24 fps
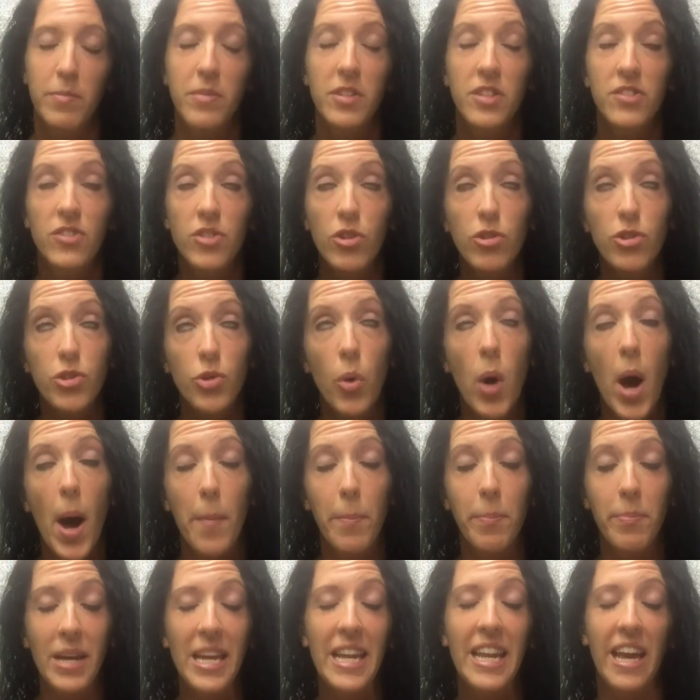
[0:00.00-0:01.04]
social
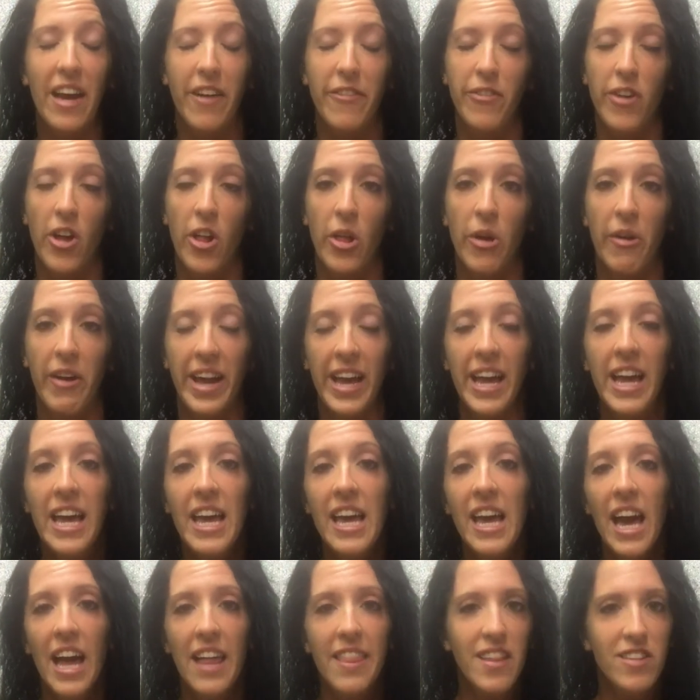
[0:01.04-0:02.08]
media following,
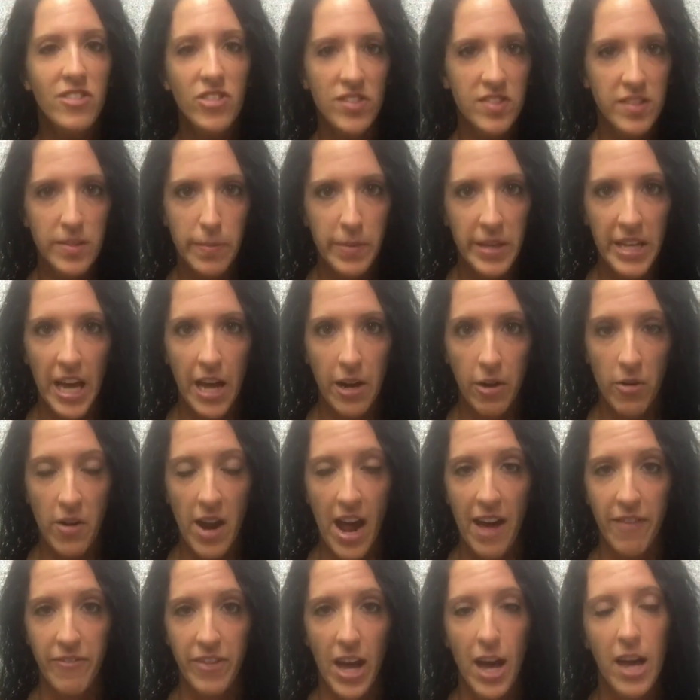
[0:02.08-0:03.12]
and that's just something I don't
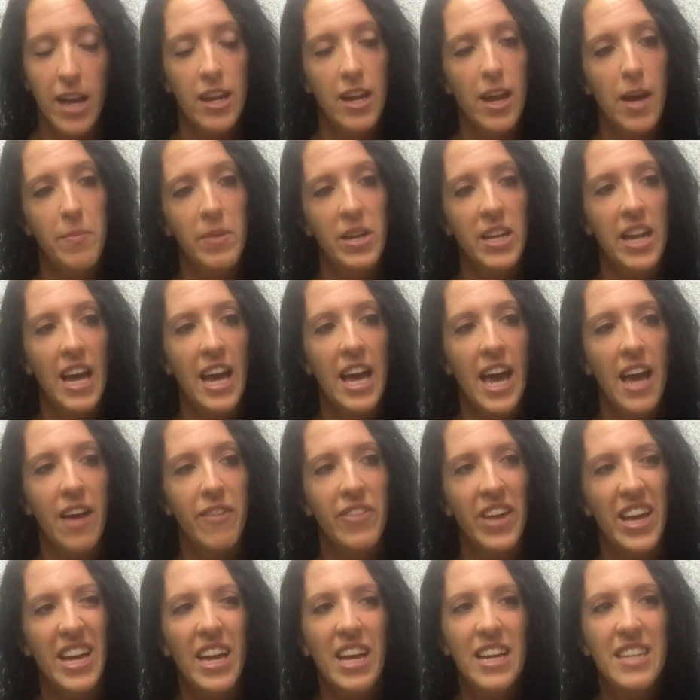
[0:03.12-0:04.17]
have yet. I mean, I
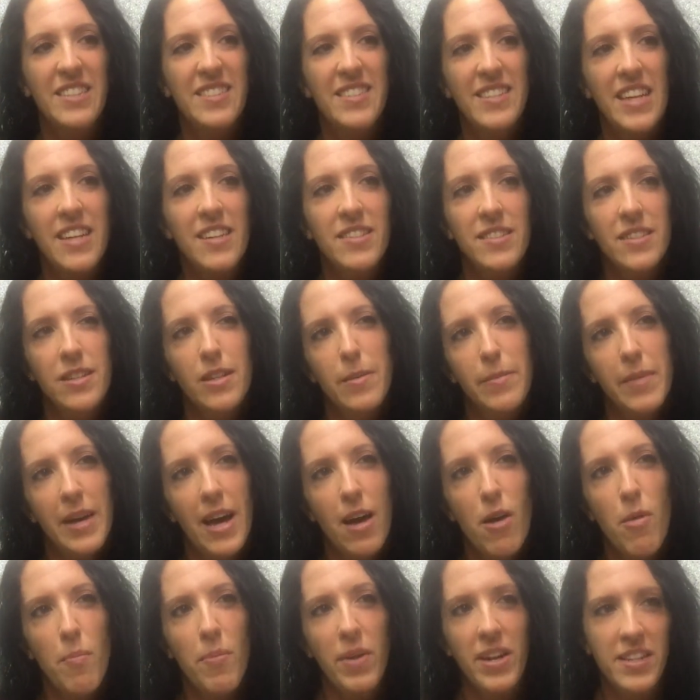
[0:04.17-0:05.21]
have like a decent
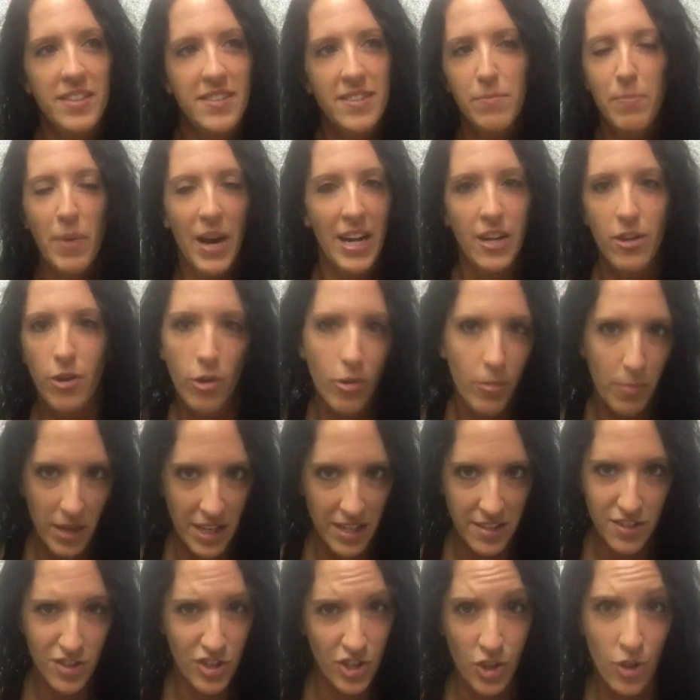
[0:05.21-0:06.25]
amount, but it's by no
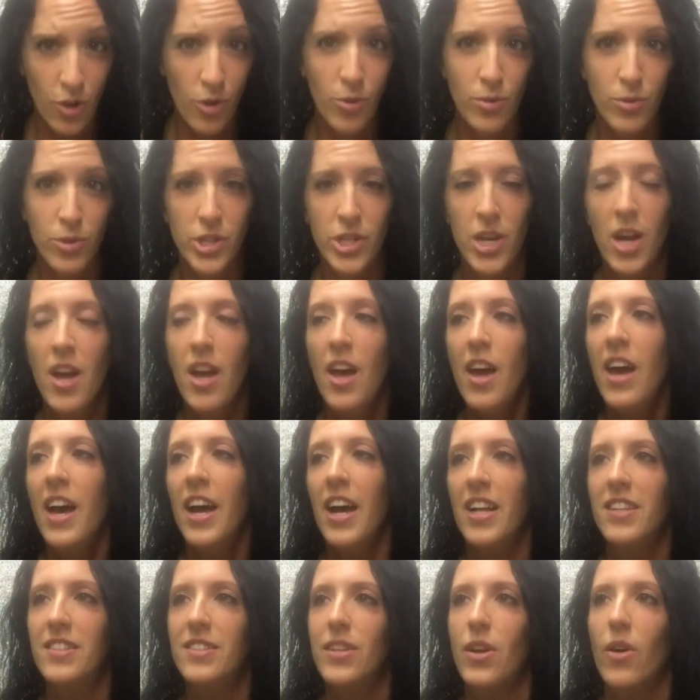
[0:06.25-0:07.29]
means huge.
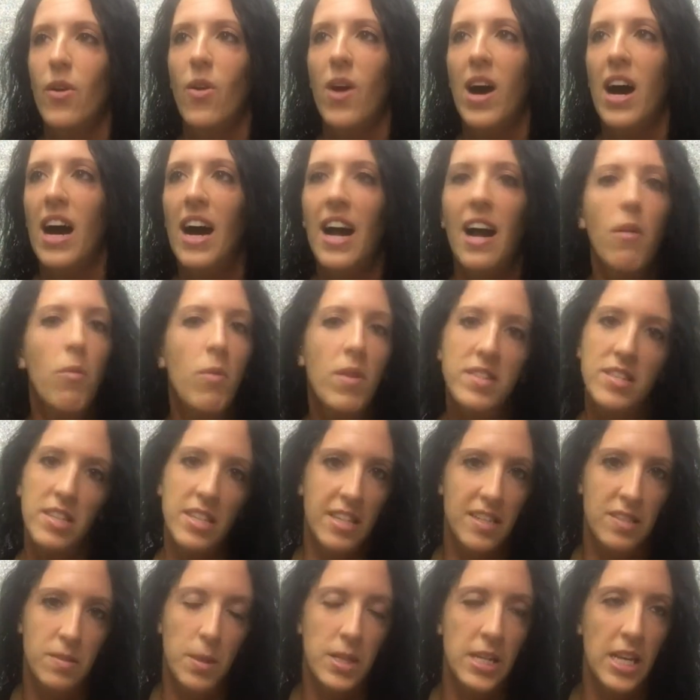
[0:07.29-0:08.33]
And so I wasn't
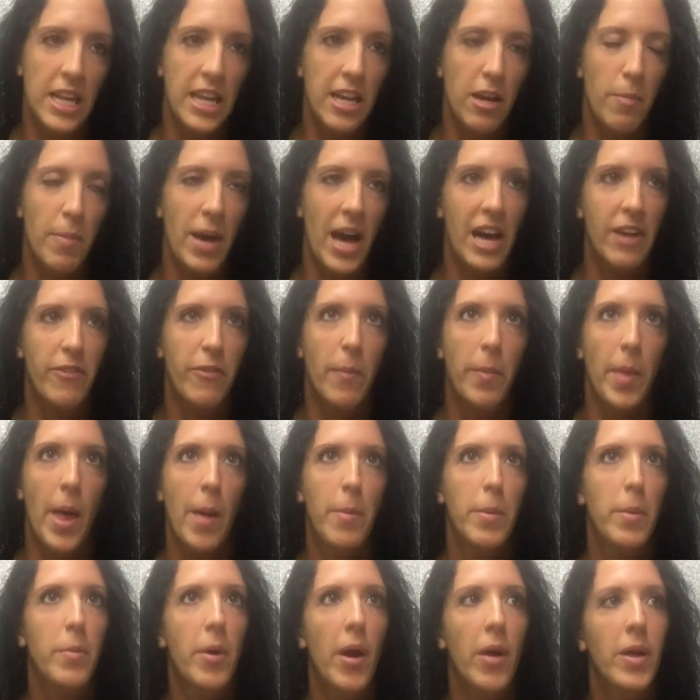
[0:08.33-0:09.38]
expecting to hear back from them.
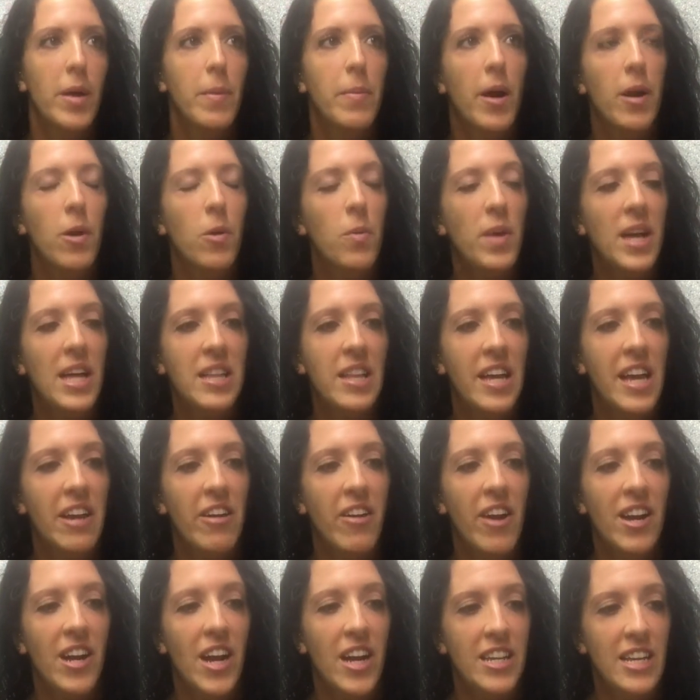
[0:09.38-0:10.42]
And probably about a week
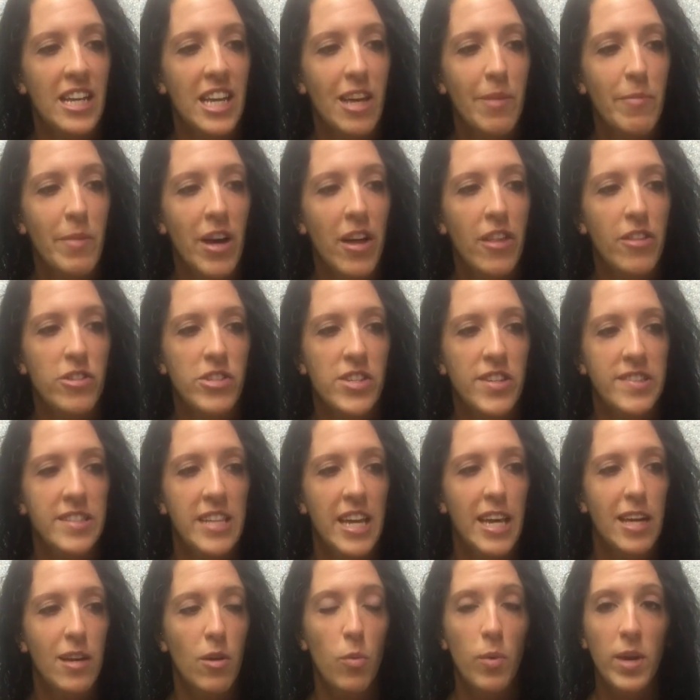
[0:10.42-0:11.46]
later, I got an email. They're just
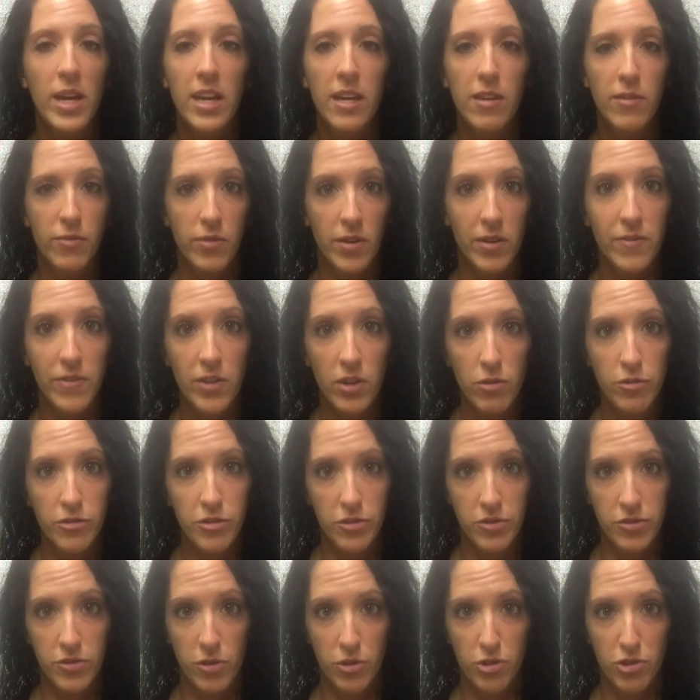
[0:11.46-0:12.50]
like, we have reviewed
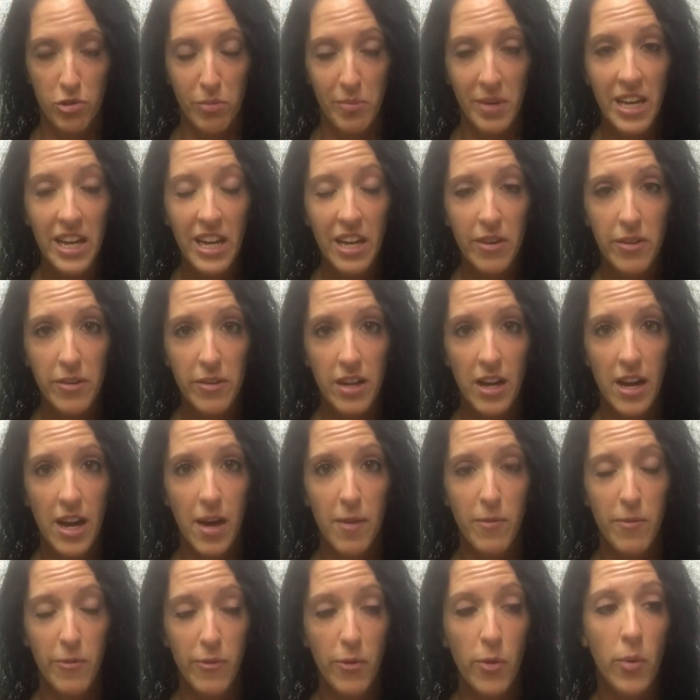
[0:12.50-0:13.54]
your social media
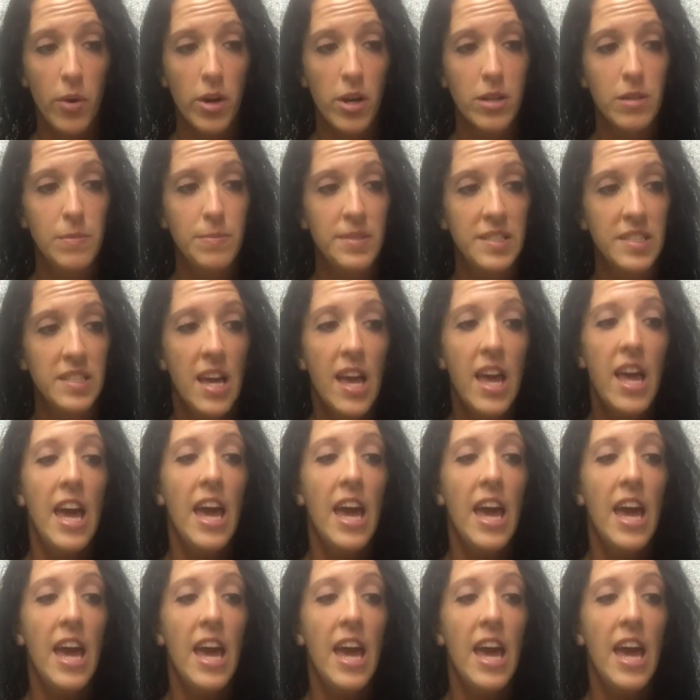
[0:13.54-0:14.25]
forums,